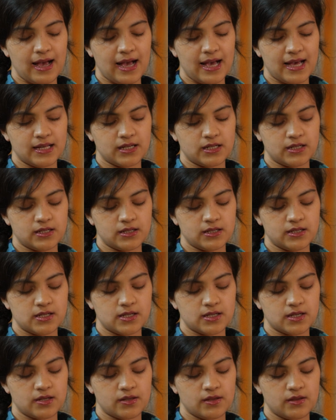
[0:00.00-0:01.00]

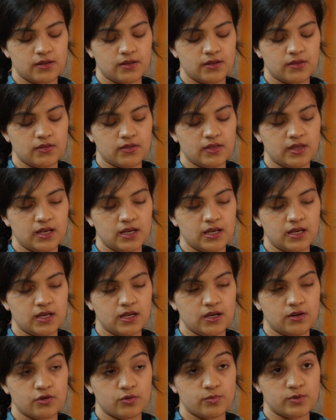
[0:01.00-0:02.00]
And
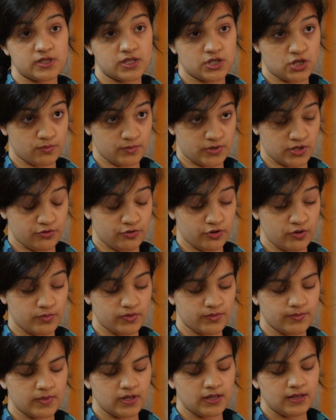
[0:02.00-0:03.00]
the group is the Thomson
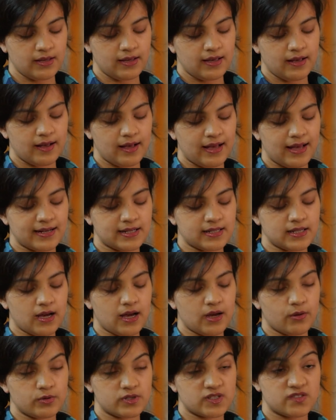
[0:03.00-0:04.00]
Group, and
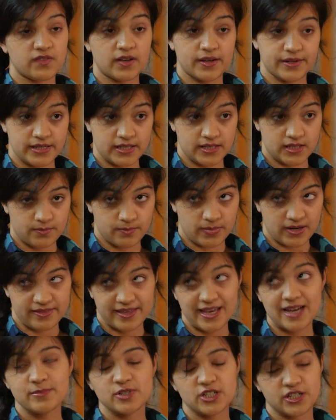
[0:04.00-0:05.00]
I was funded
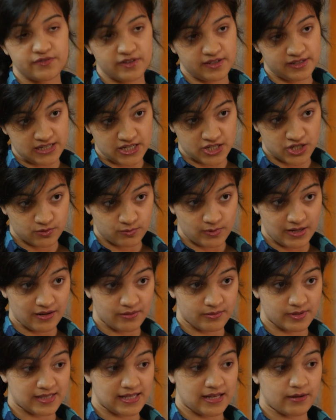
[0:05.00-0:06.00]
by the Amgen Foundation
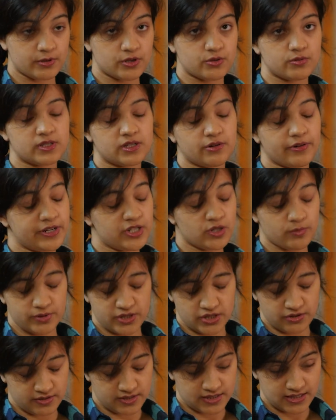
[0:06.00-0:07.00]
while I was there, which was a great
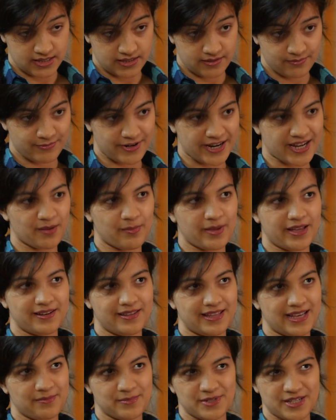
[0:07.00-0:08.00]
opportunity.
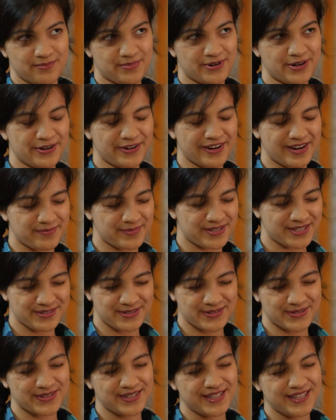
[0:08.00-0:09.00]
Recommend the Amgen program
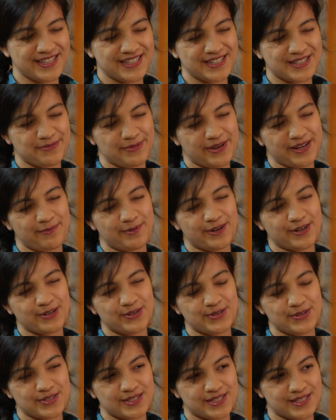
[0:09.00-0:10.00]
to, to
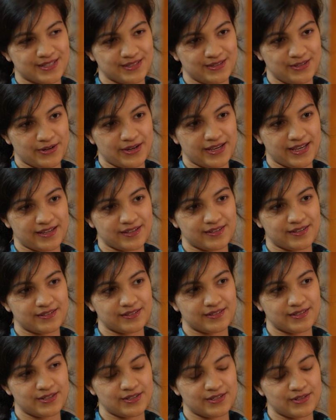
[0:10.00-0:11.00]
anyone who's
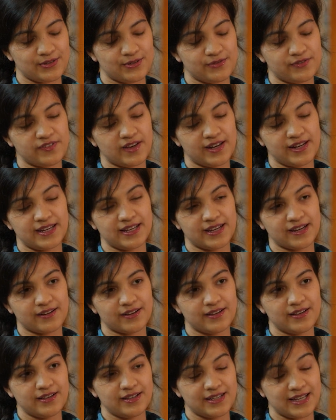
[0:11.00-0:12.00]
looking to do
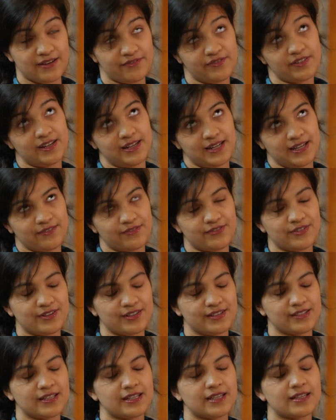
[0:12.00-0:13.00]
funding, get funding
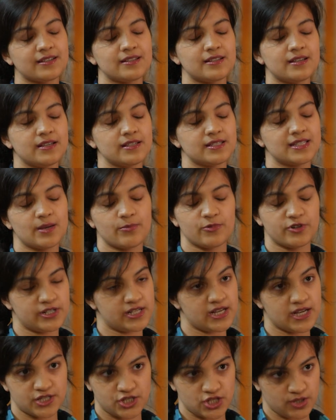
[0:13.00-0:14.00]
for like a
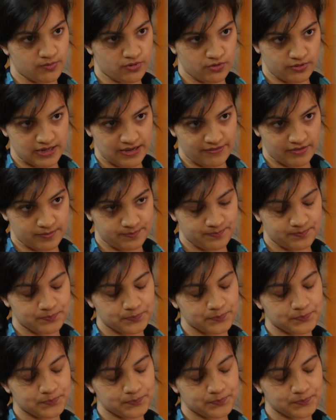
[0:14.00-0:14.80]
summer internship or whatever.